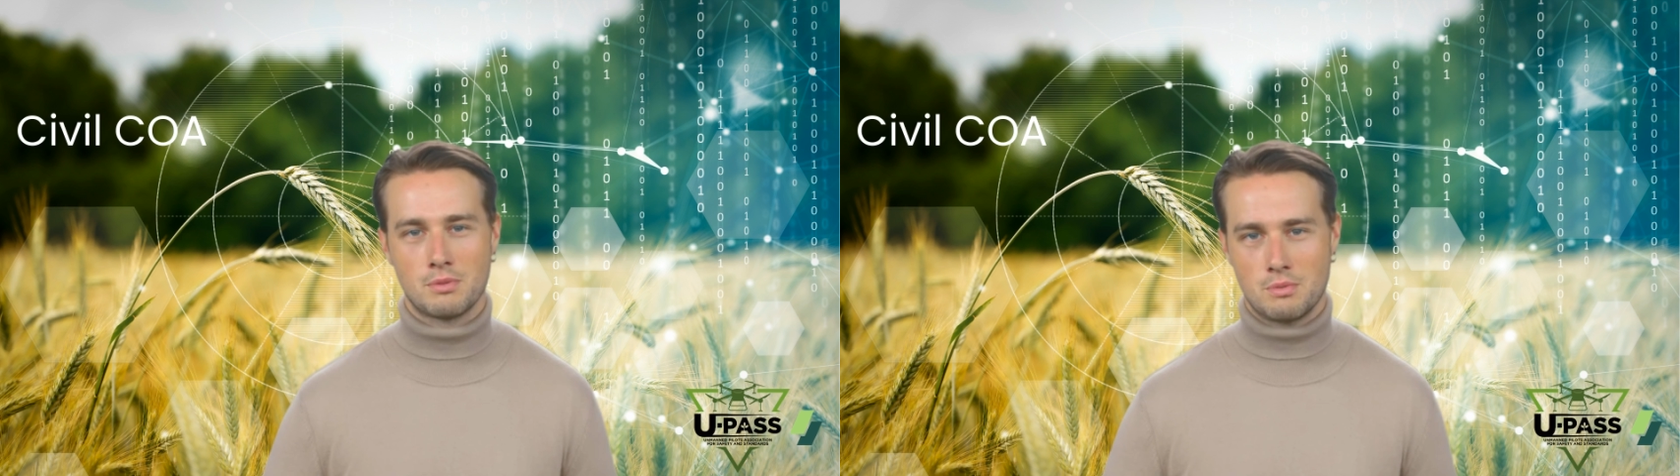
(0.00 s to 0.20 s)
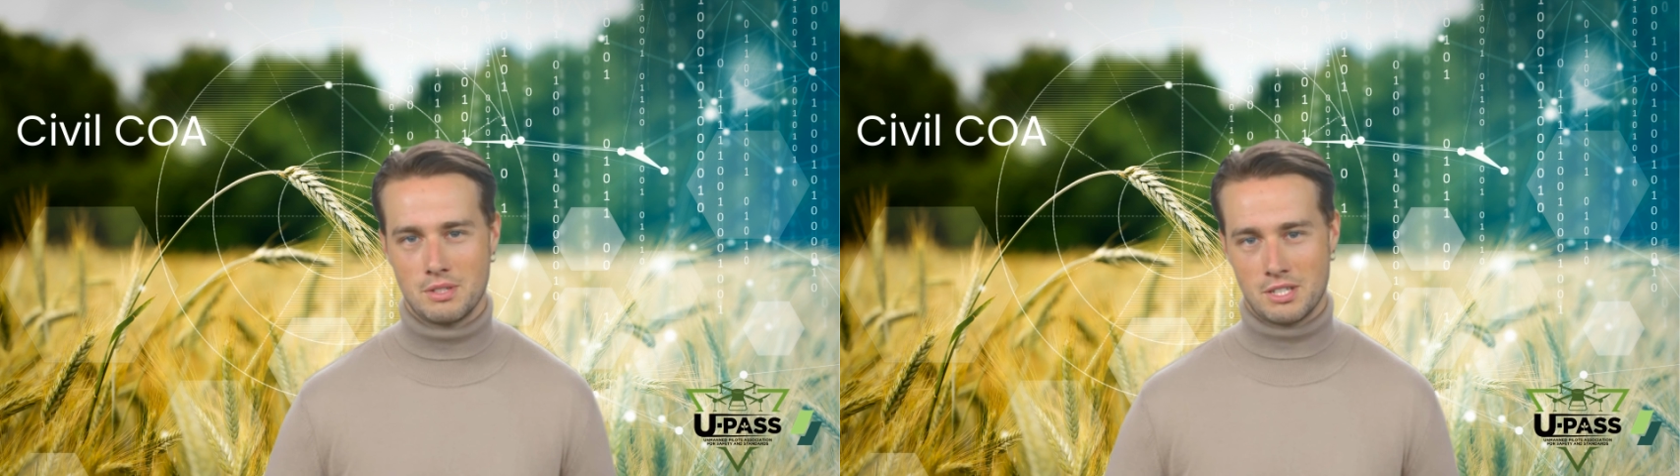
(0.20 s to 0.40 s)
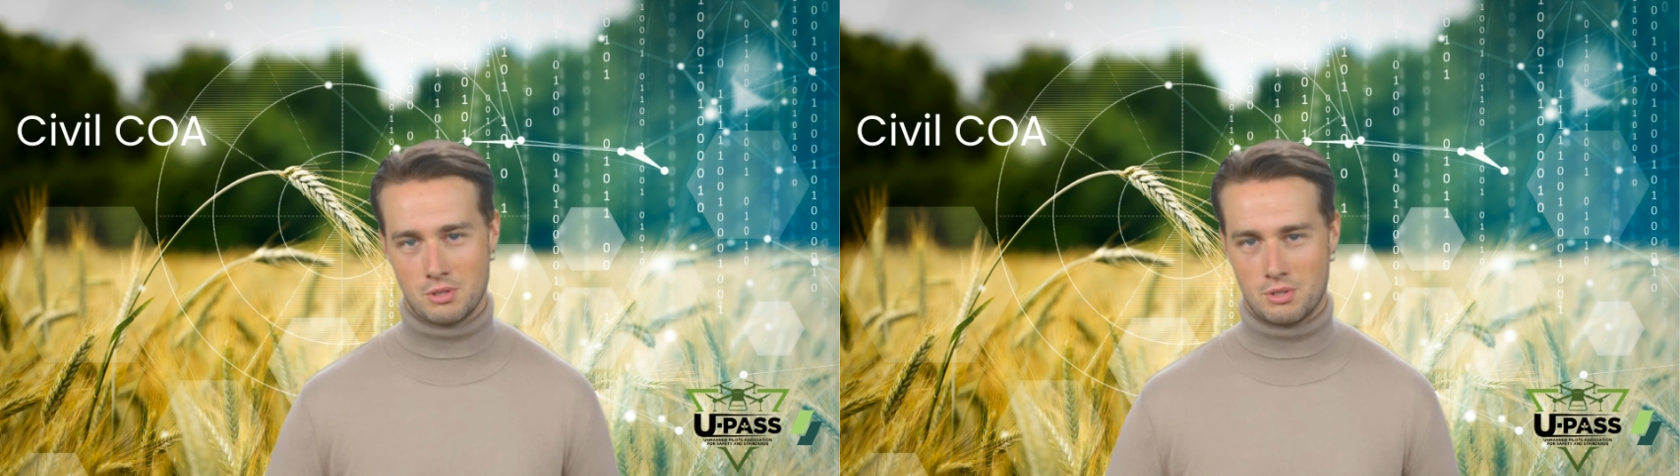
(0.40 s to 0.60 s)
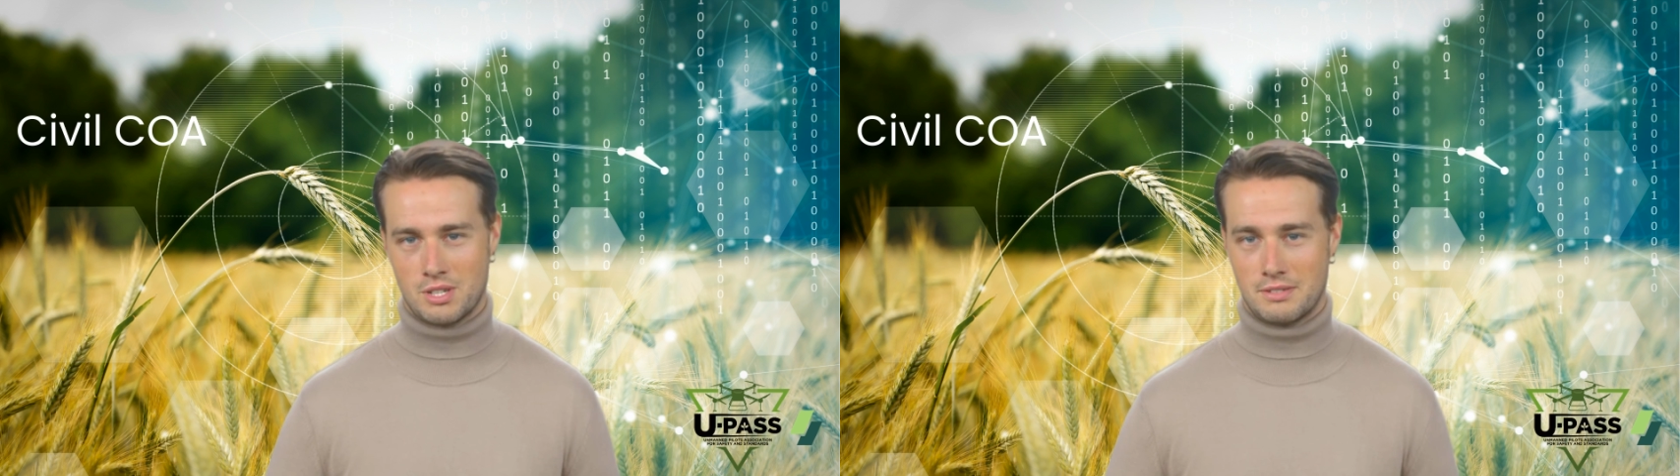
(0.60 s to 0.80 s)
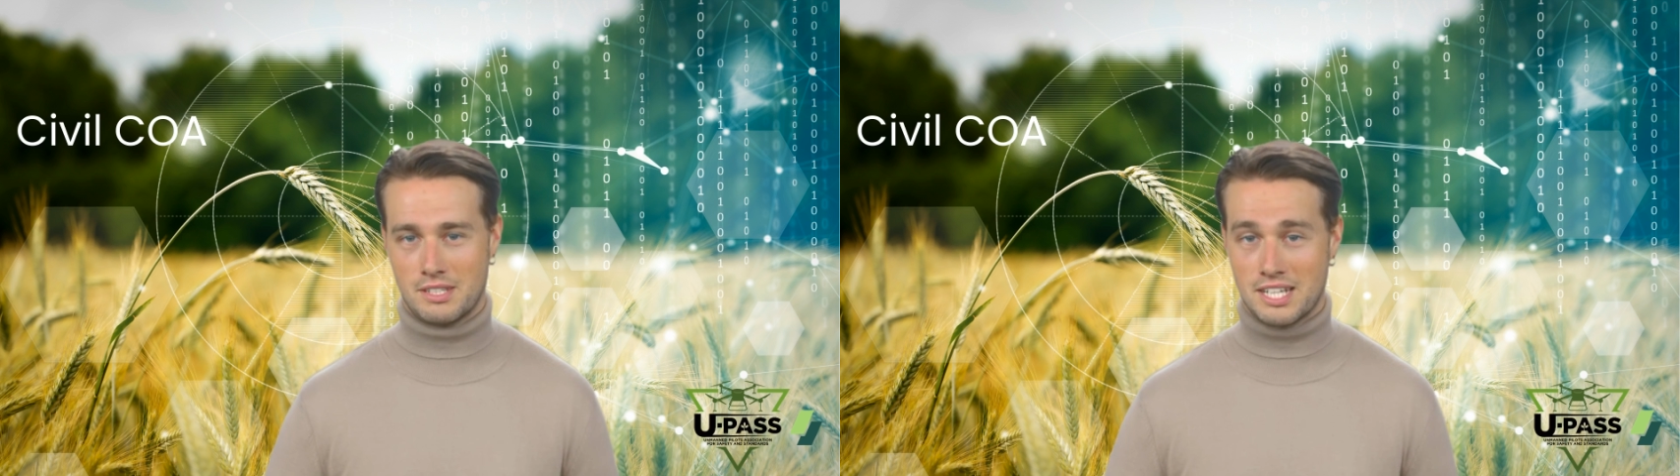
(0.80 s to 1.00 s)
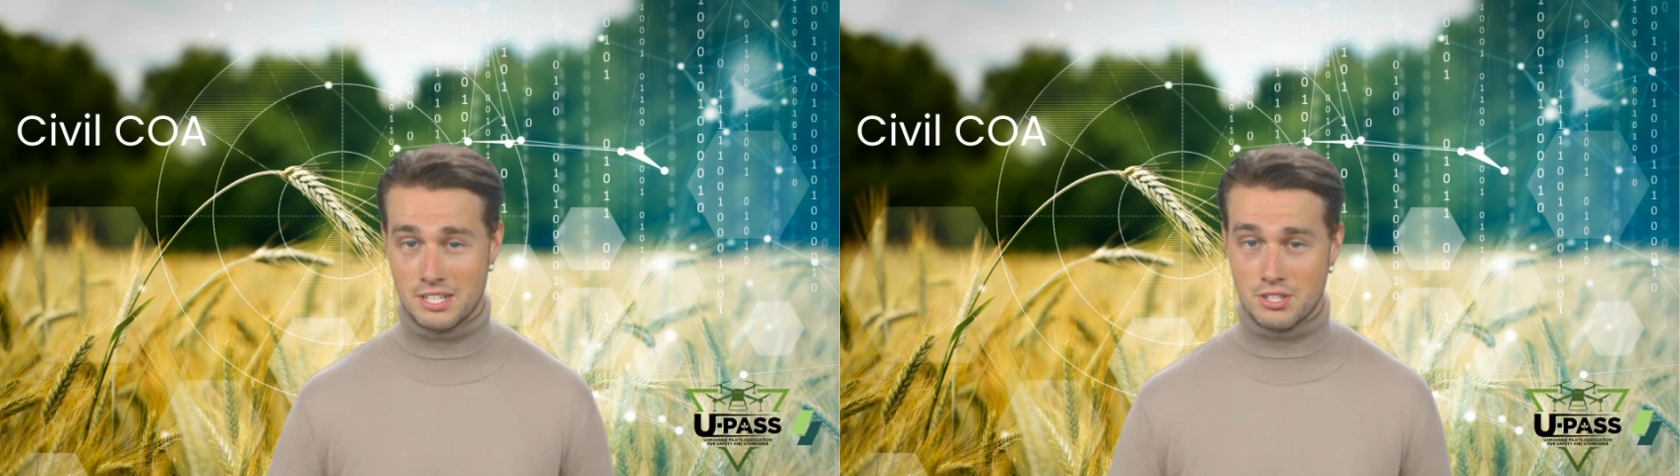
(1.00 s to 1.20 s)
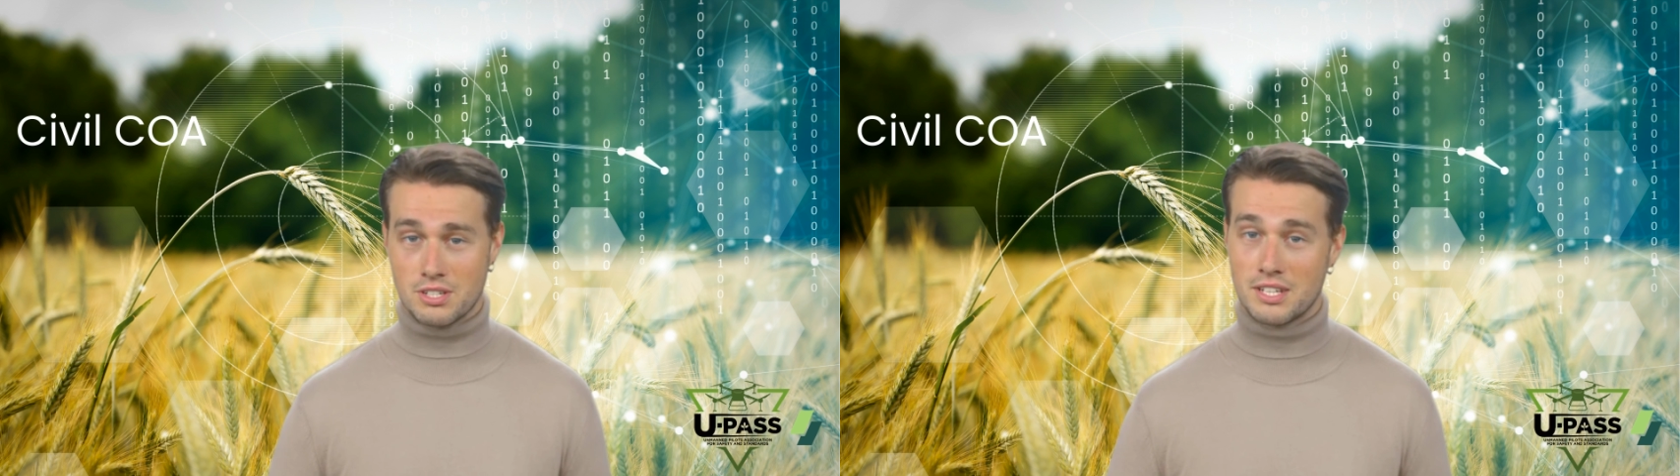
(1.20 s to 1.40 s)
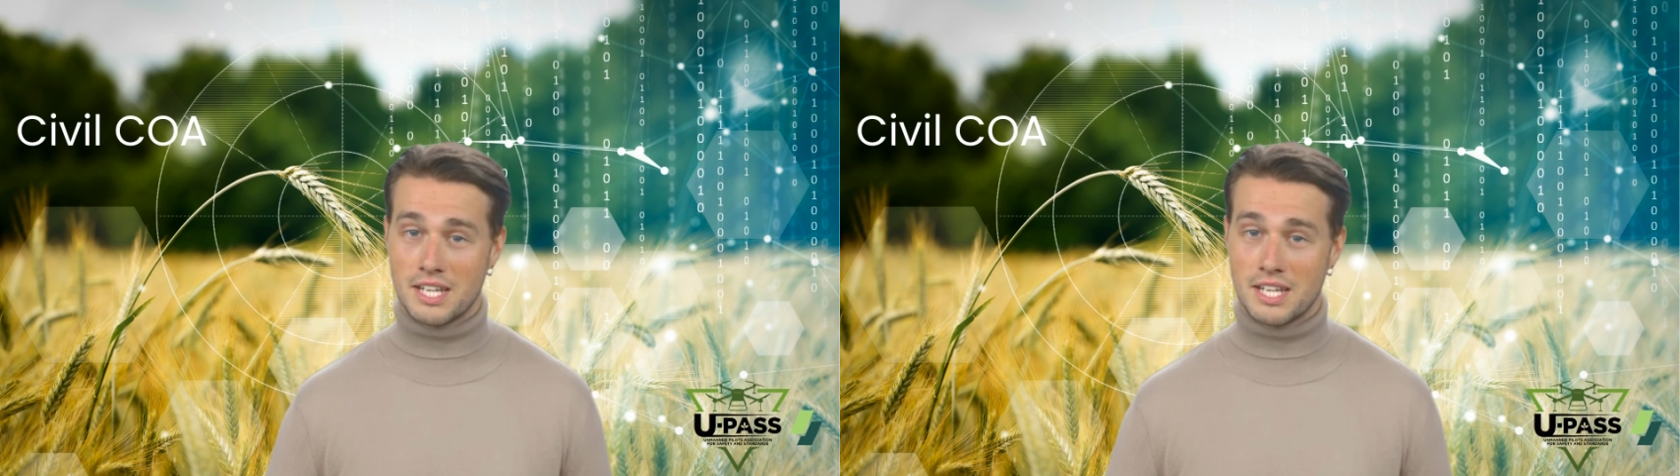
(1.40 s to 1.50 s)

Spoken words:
will review your application,